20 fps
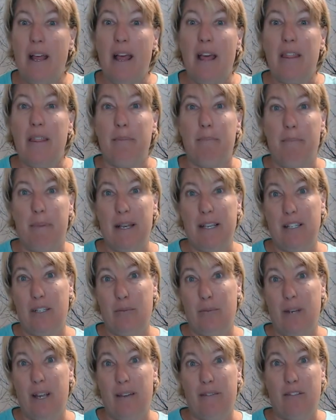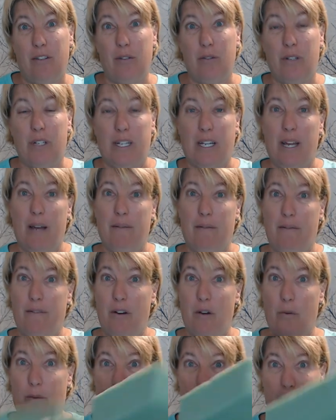The best way I've learned to cut
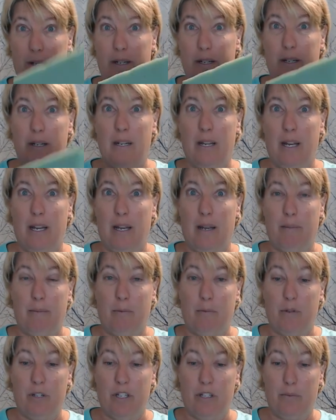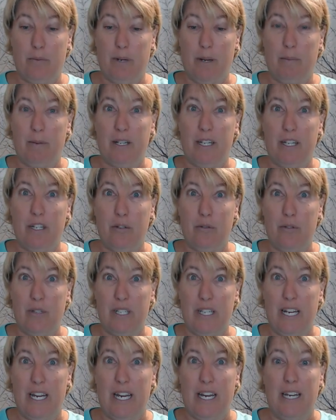foam, um, which is what I'm going to use
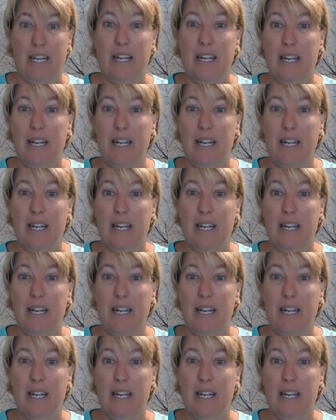today,